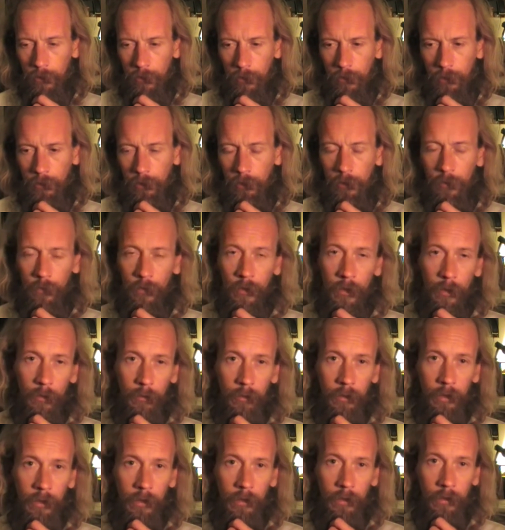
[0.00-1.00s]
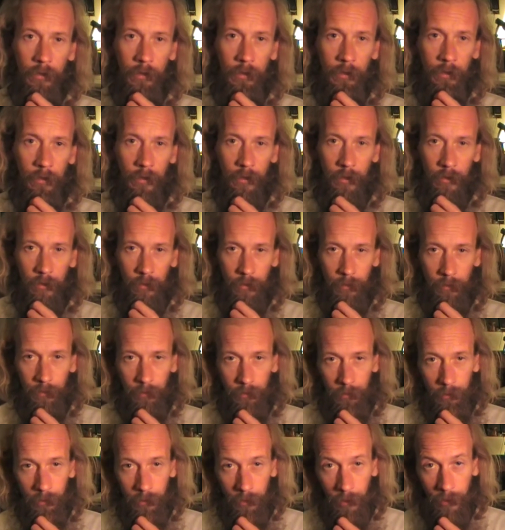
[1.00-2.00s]
I voted
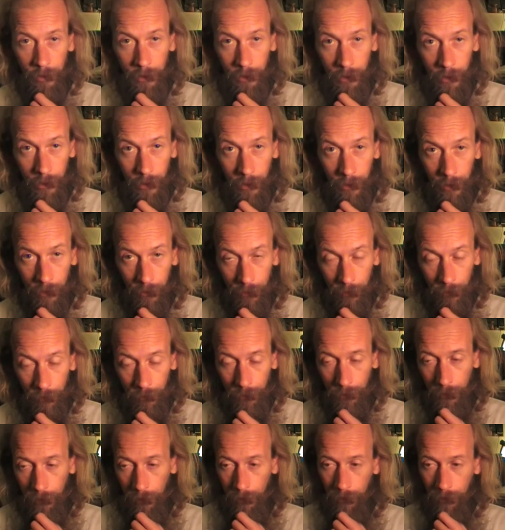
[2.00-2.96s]
to leave.